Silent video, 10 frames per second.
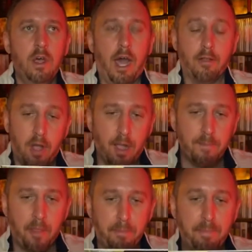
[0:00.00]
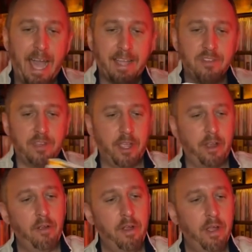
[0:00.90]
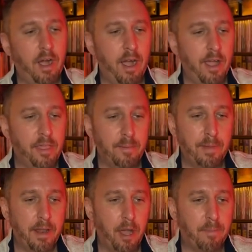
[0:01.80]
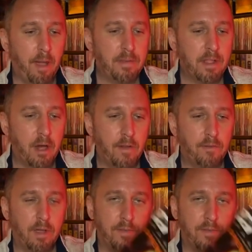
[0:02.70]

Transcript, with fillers: I'll talk about the packaging here. Uh, I think by now probably a lot of you have